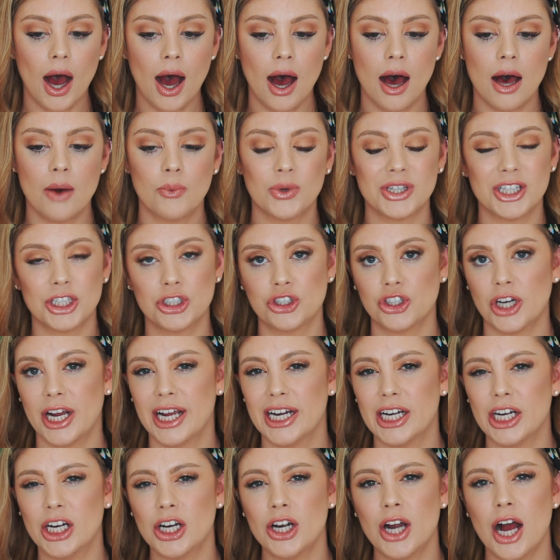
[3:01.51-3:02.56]
um, with a
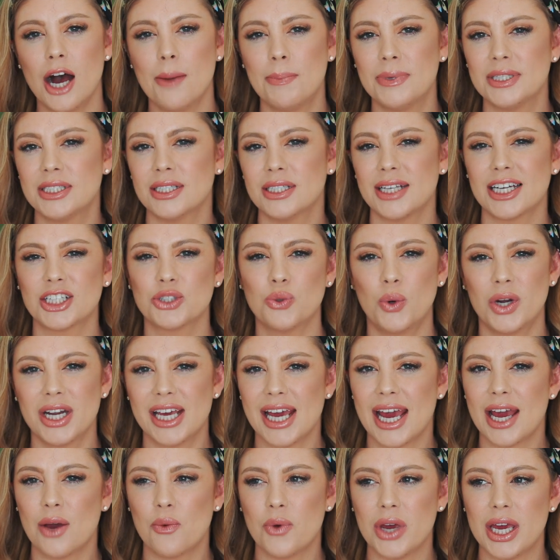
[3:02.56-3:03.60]
trainer up until like
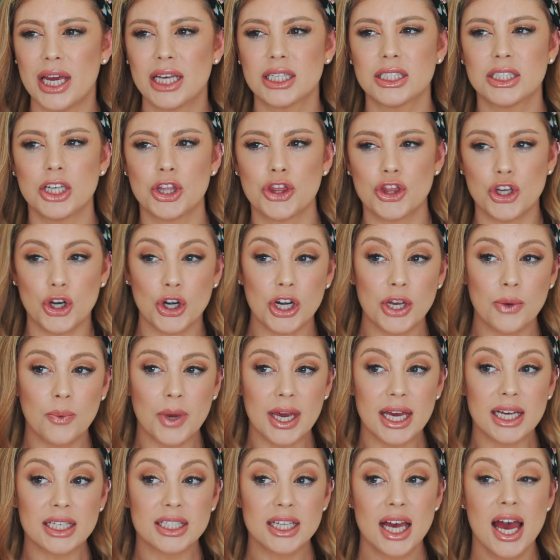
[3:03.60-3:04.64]
28 weeks to 30
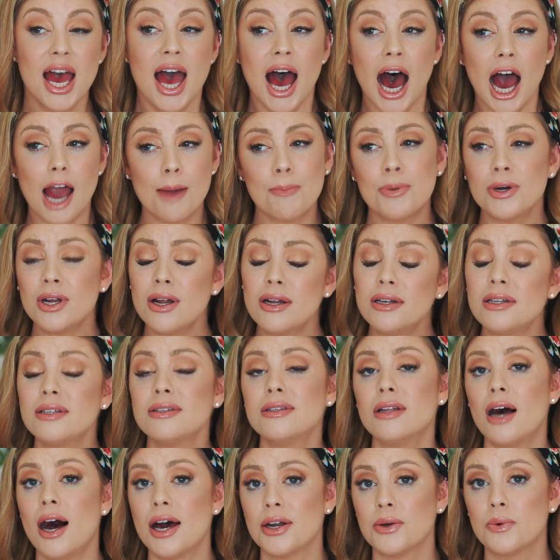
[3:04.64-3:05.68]
weeks. I put on a
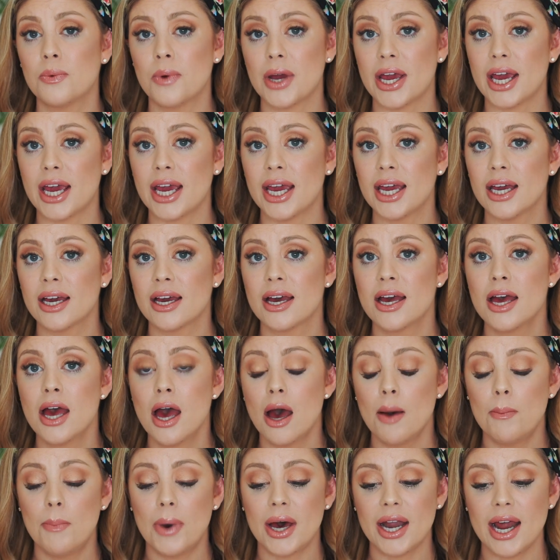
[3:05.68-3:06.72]
lot of weight,
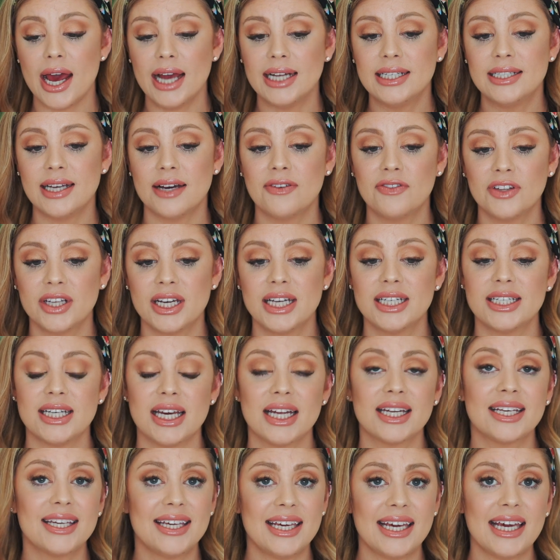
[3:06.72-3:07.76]
but I definitely
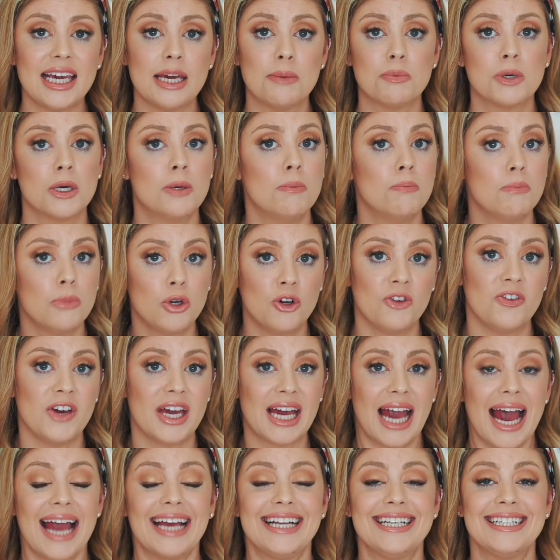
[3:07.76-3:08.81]
did keep
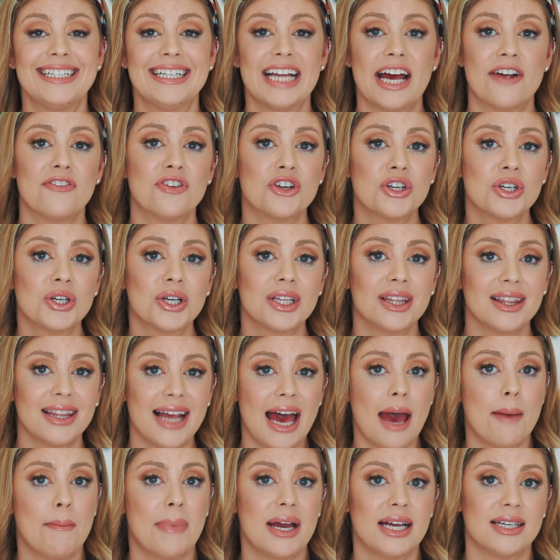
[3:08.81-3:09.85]
moving. I never
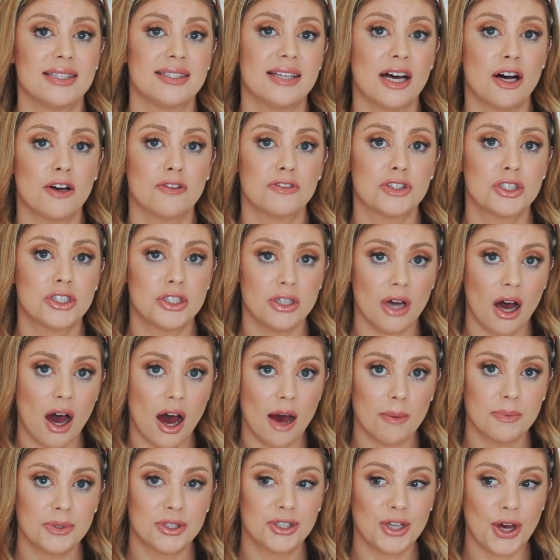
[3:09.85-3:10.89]
let myself
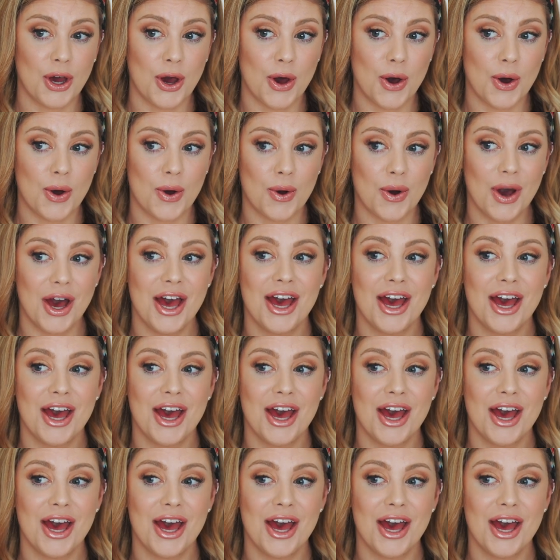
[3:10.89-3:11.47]
stop. So